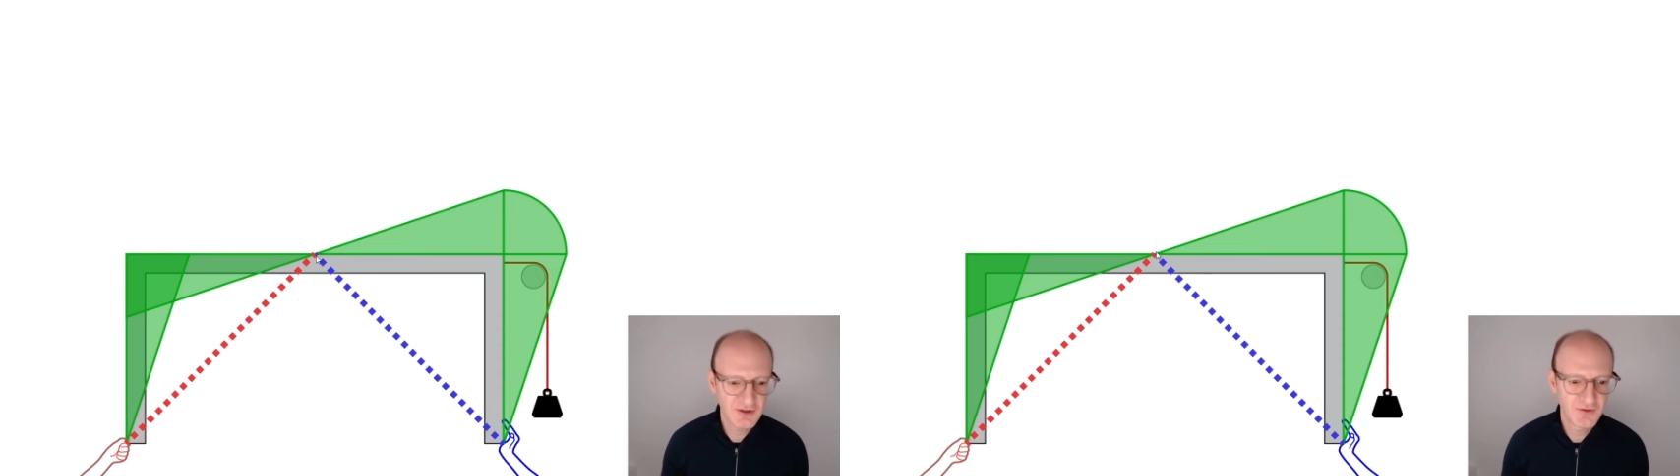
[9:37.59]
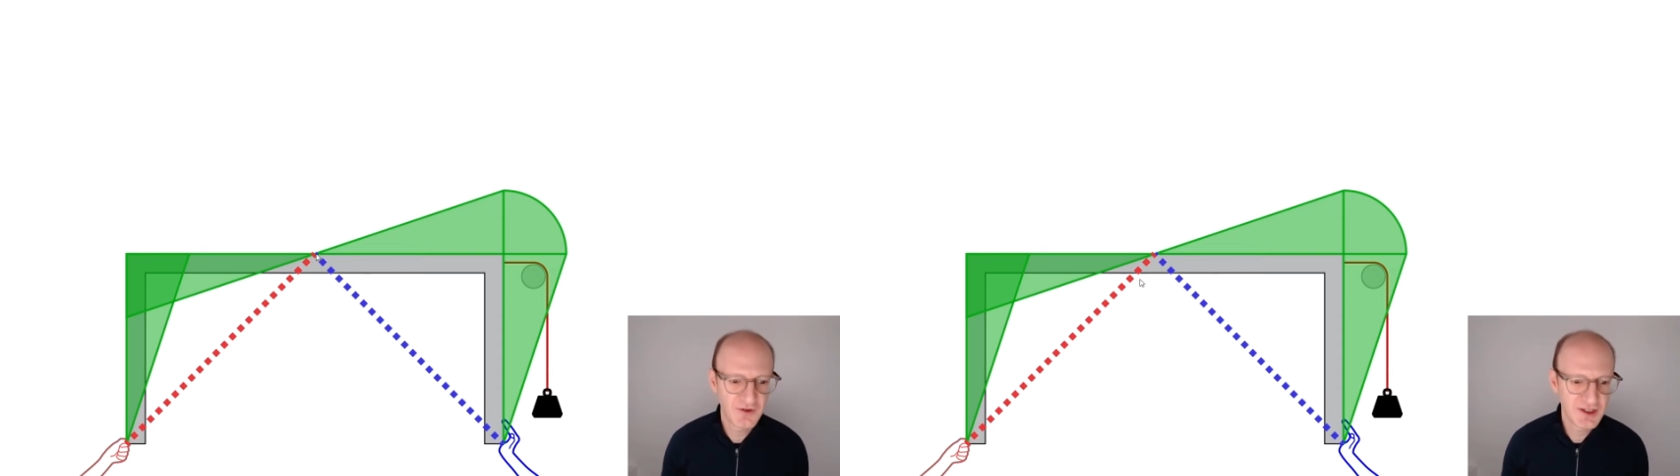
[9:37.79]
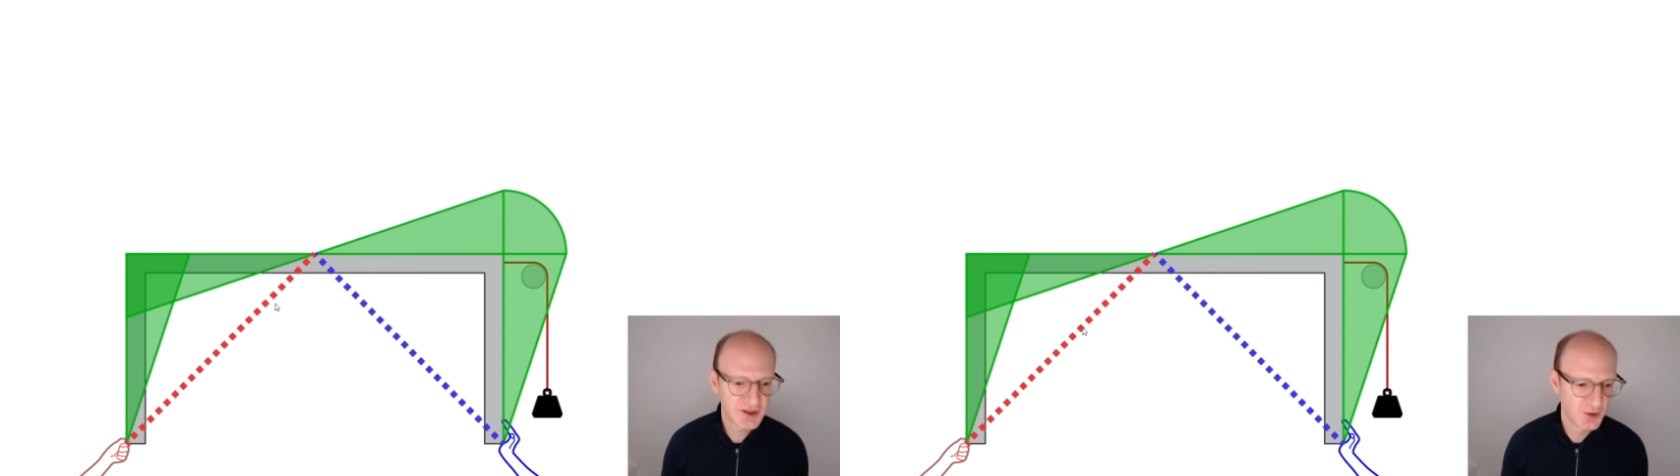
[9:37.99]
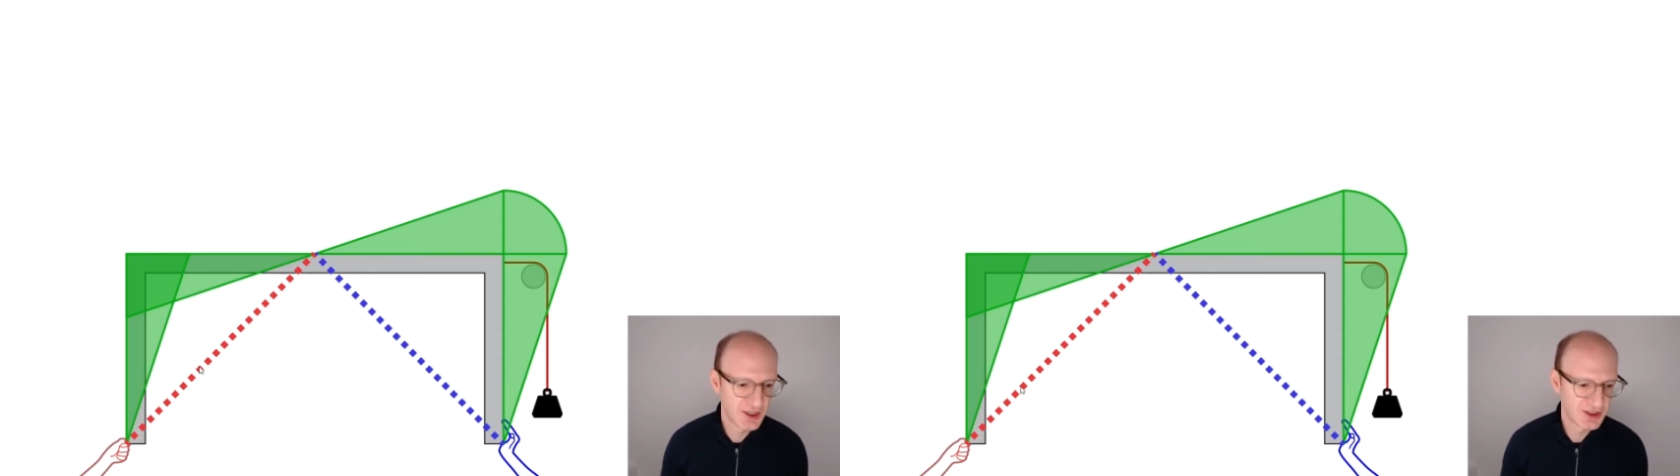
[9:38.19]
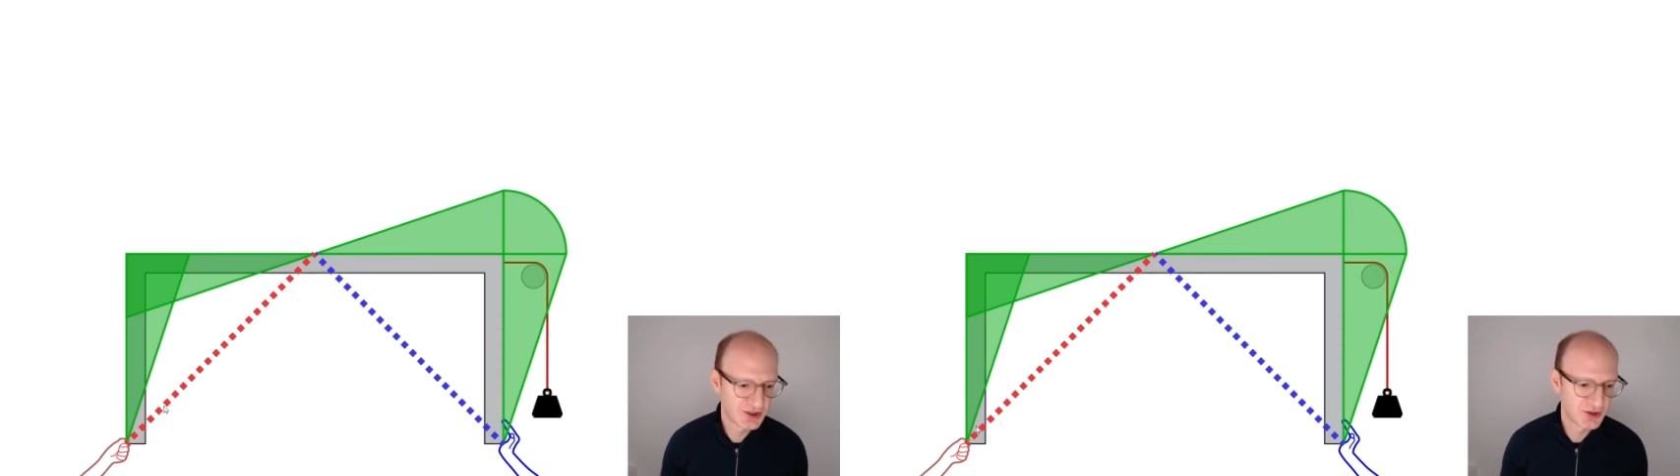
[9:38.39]
first one
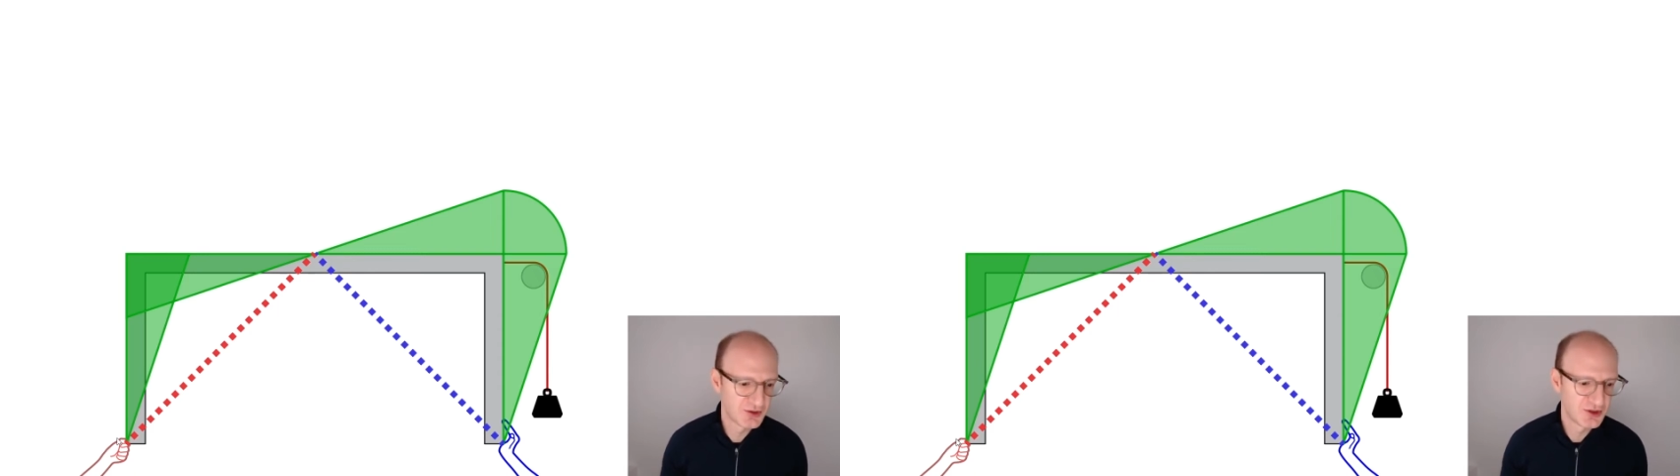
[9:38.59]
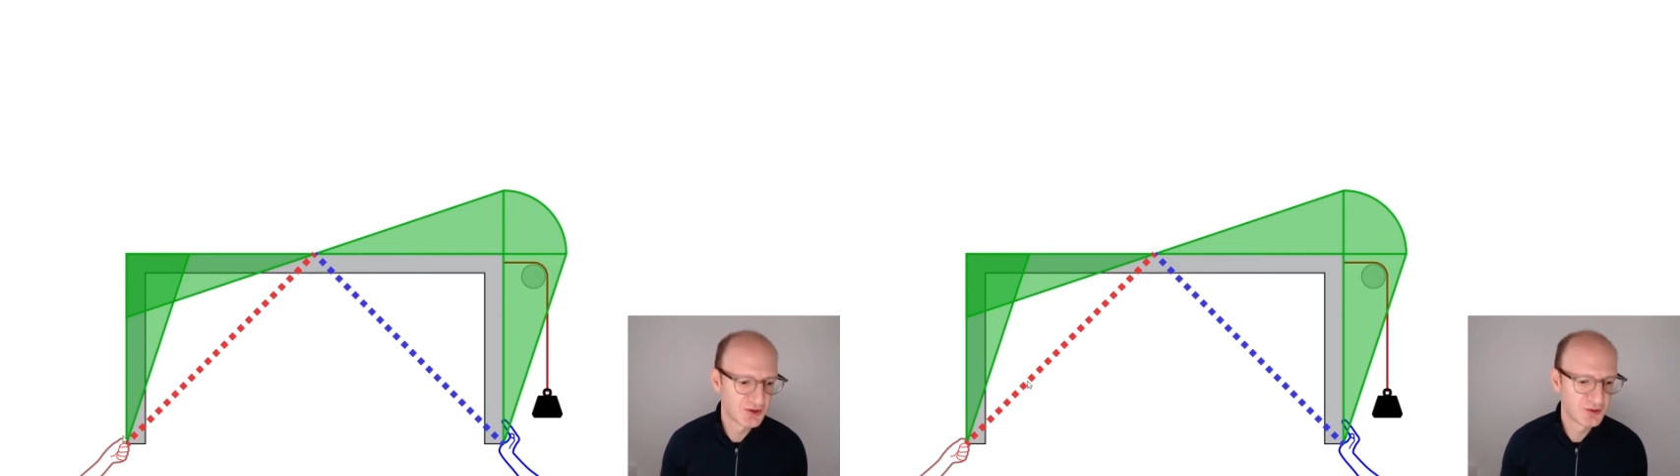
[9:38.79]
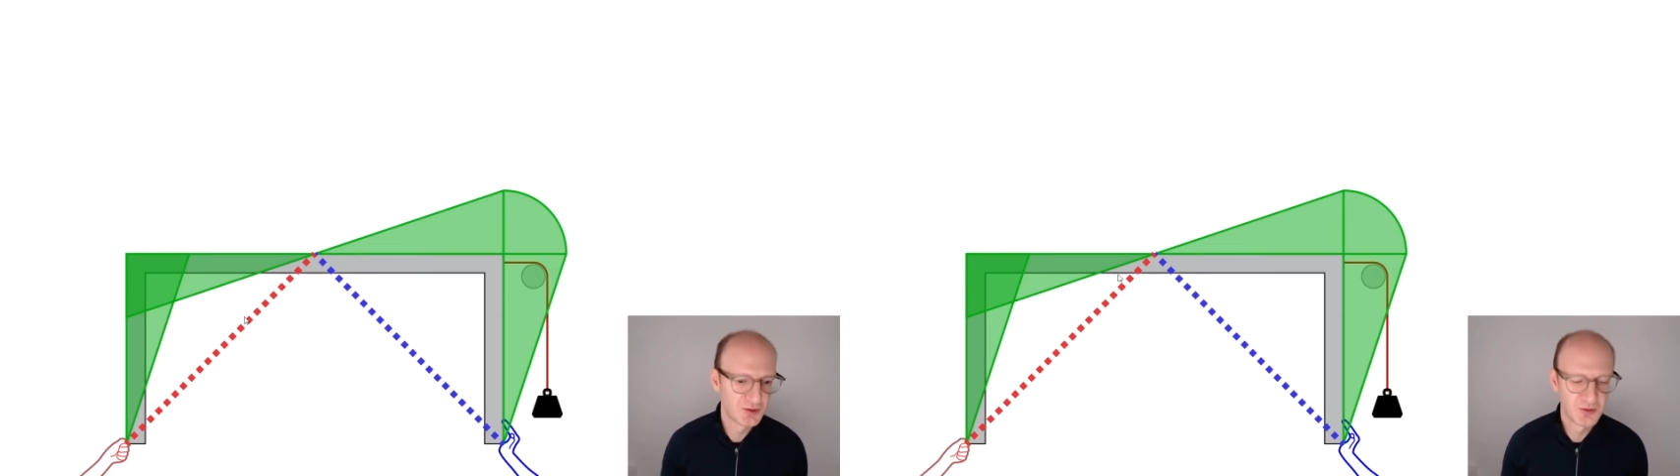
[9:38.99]
I showed you